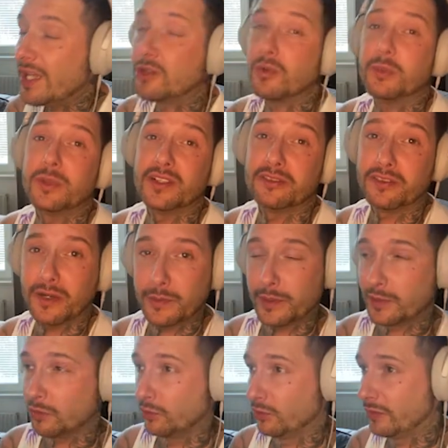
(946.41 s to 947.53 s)
It will be a very
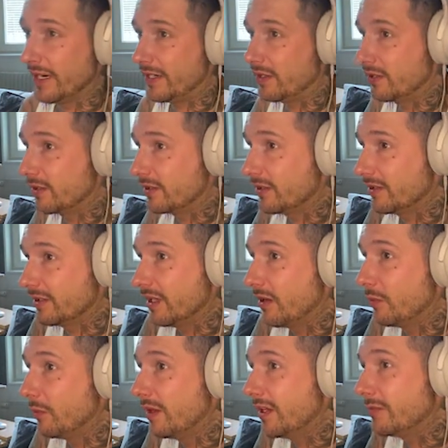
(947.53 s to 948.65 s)
cool record.
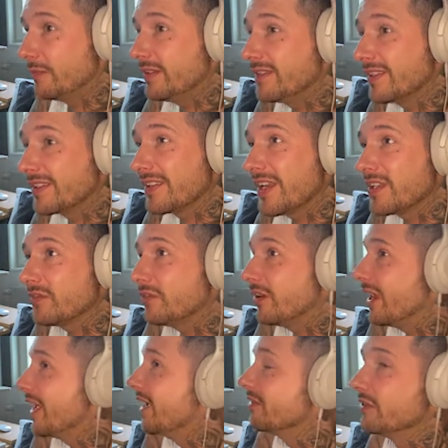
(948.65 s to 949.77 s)
Will it be successful?
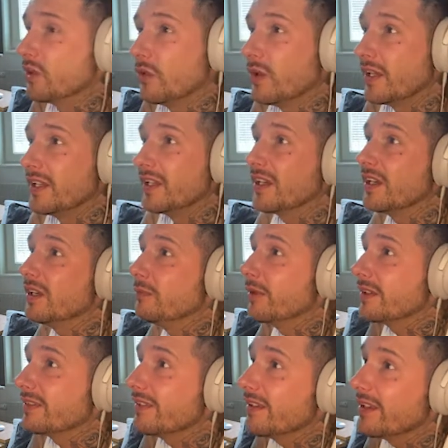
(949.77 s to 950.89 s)
I have no idea,
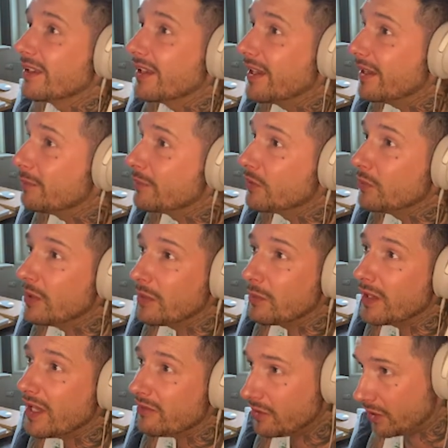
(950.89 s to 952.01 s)
but I'm doing
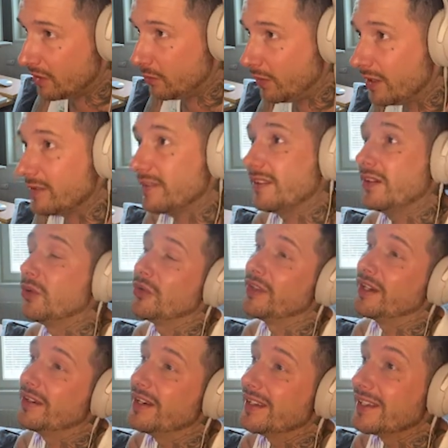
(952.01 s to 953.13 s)
whatever I want on
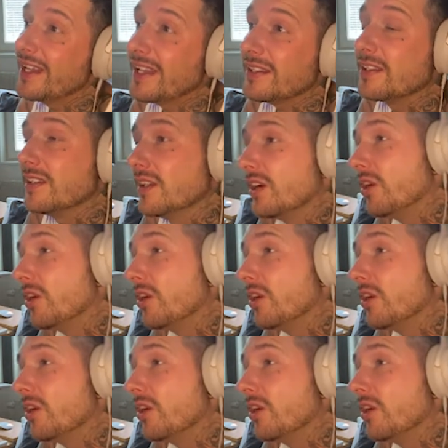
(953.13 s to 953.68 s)
there again,